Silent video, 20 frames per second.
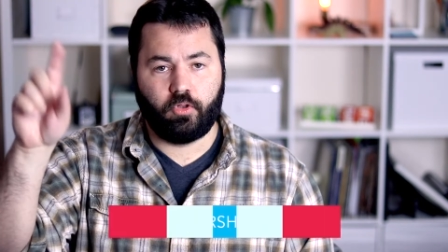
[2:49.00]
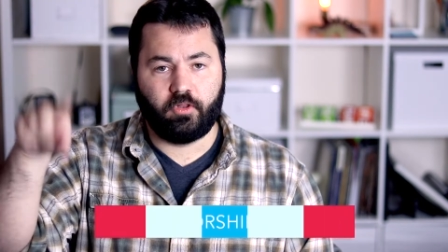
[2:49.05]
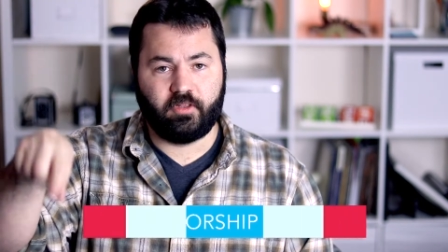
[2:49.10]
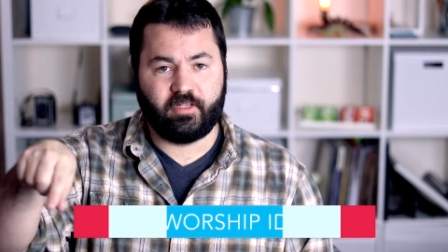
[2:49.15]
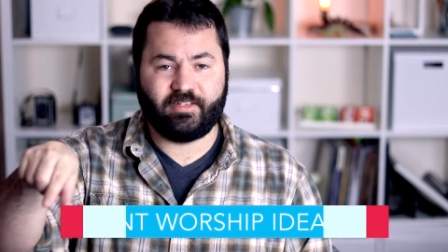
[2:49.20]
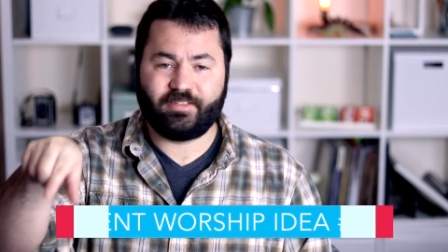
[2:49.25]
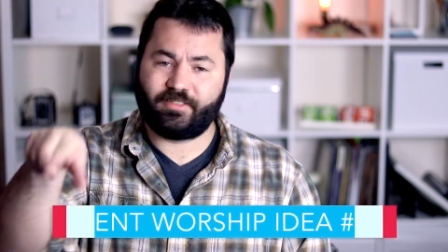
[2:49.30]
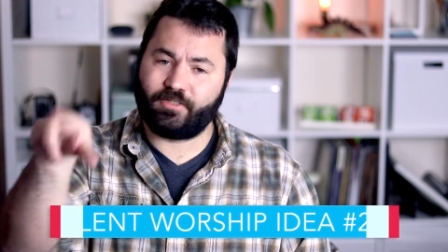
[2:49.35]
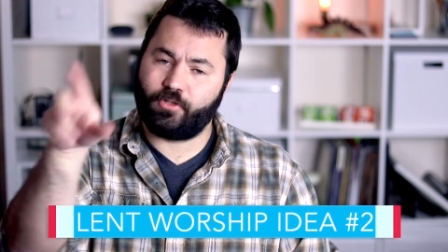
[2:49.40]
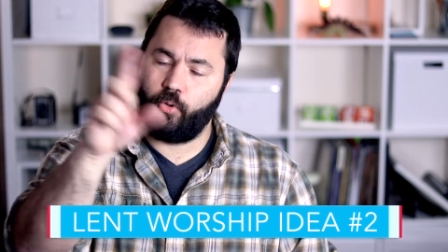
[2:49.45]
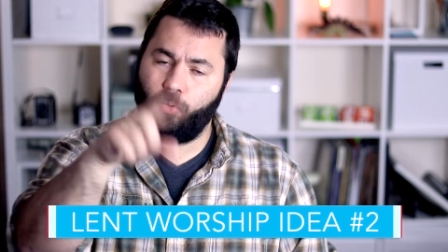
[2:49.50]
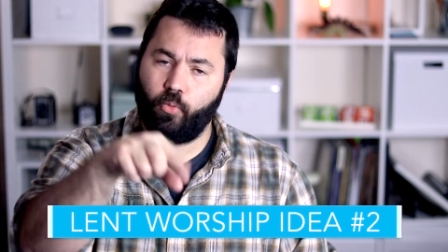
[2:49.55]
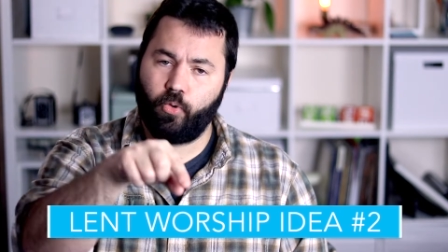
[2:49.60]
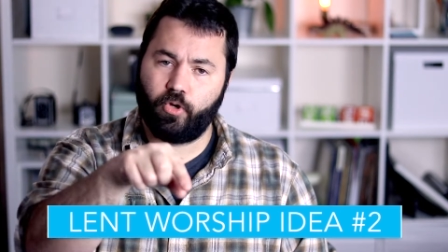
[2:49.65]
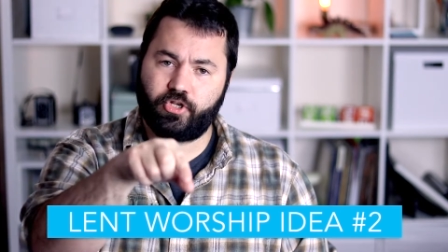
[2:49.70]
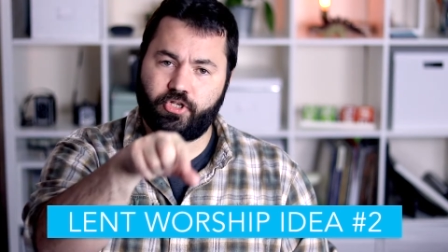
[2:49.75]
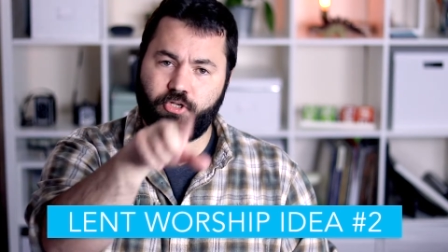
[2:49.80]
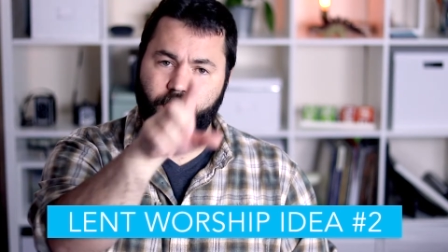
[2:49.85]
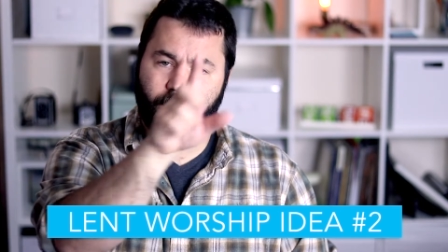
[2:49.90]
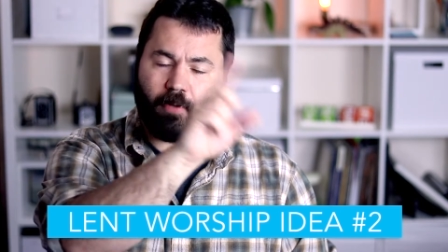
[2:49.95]
Lent
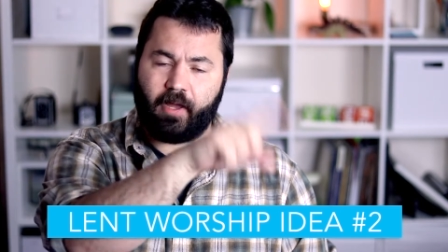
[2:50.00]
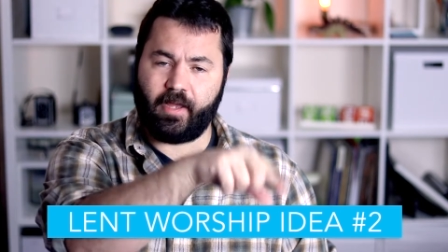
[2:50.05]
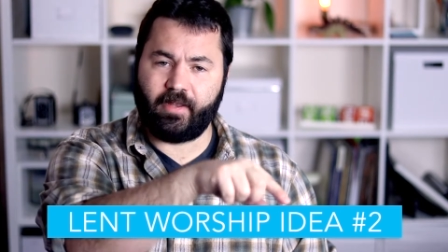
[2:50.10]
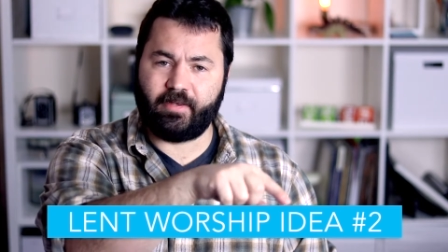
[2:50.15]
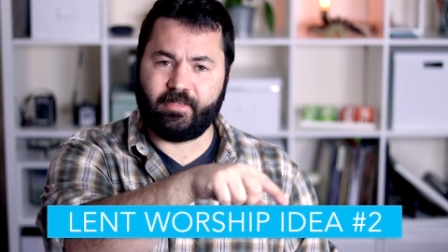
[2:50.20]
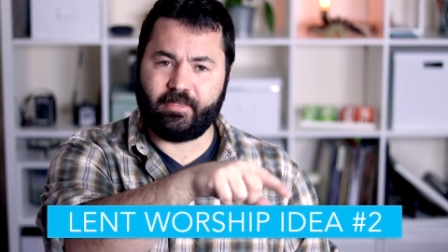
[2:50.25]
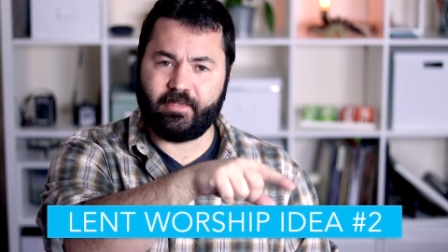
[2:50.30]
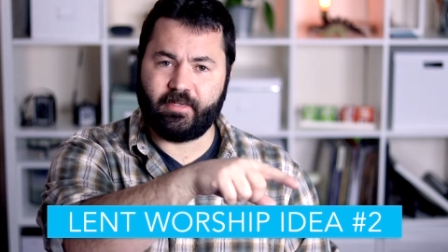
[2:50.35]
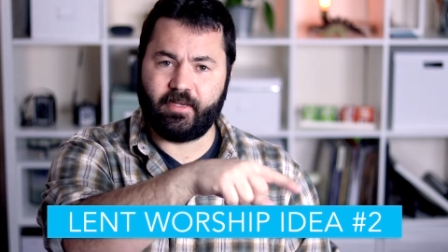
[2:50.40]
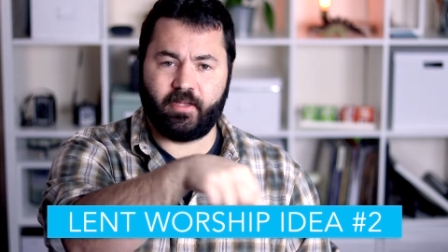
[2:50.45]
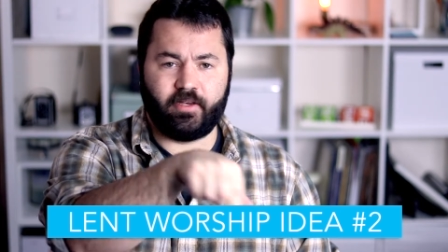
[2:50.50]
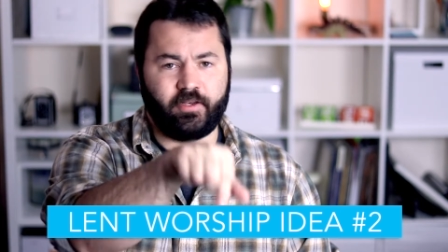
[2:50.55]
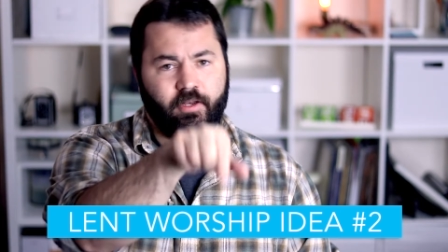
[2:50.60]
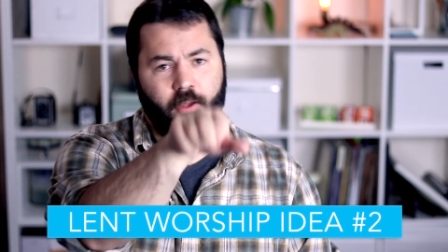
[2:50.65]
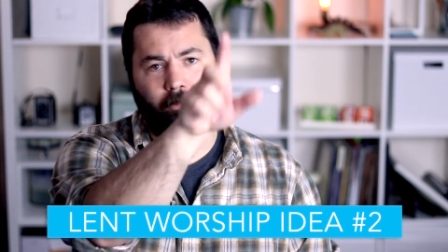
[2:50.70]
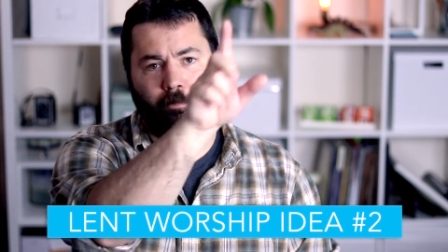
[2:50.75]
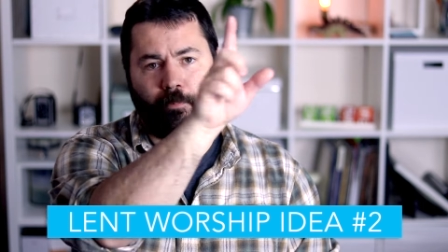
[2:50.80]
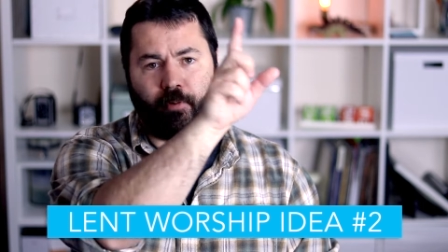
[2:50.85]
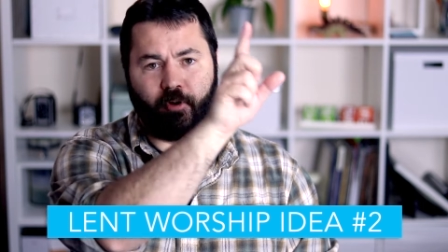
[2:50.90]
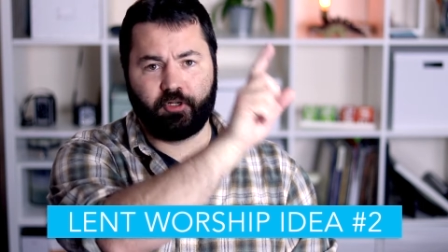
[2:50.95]
worship idea
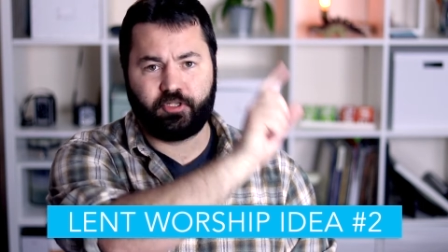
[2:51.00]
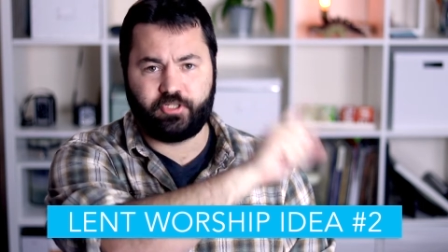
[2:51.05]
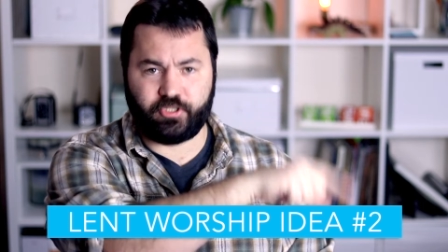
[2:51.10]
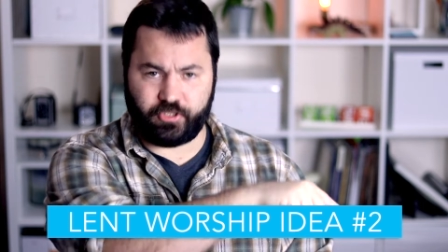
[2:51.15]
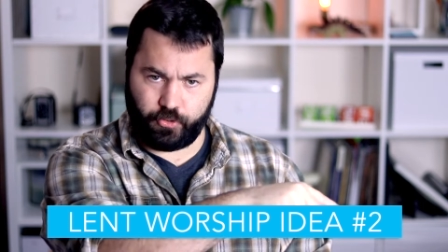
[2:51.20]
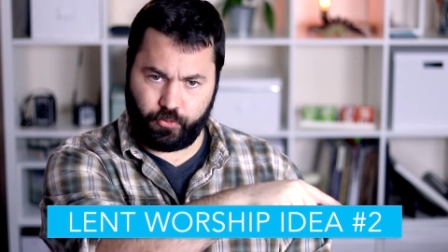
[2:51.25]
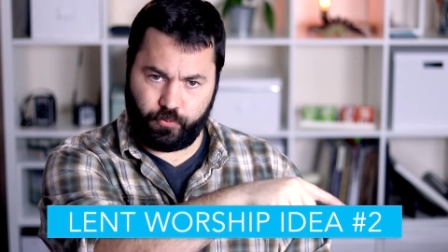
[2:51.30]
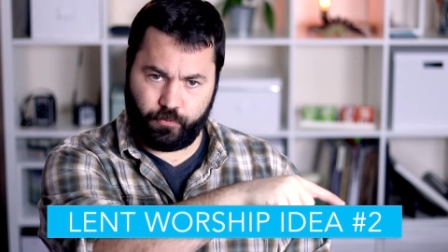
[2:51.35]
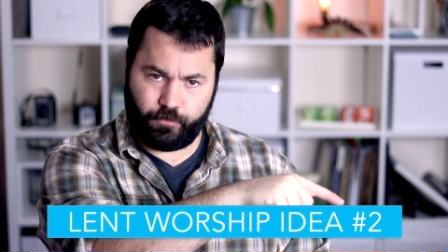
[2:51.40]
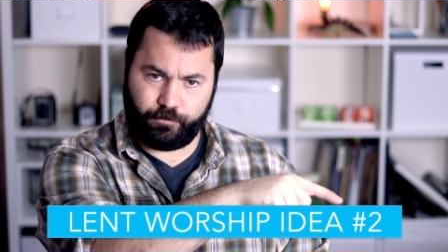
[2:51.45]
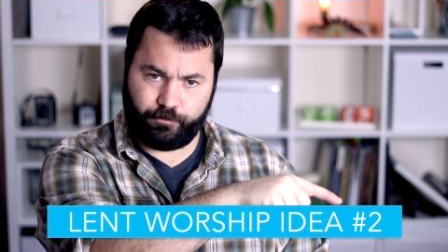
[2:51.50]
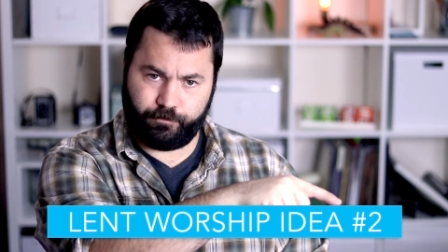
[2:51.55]
number 2.